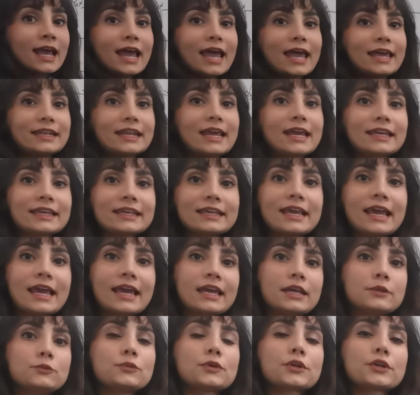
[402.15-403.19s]
And
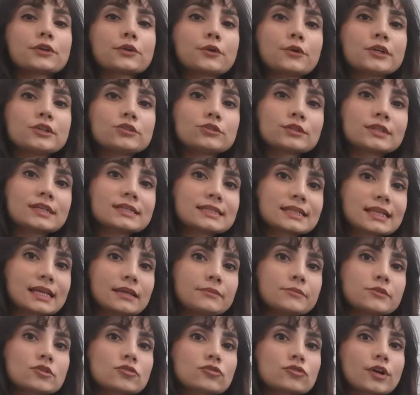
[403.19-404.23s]
again, we're going to the
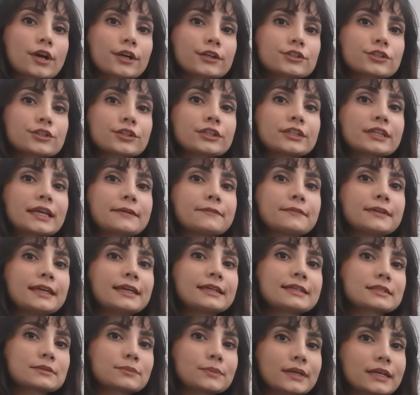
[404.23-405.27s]
same structure that we
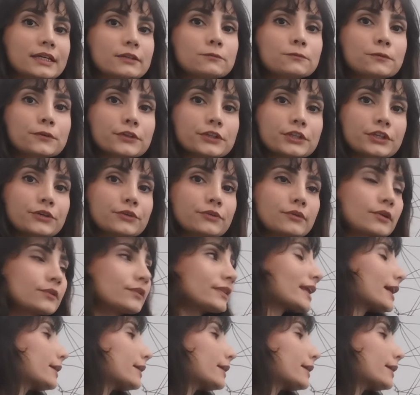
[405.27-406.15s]
explained for neural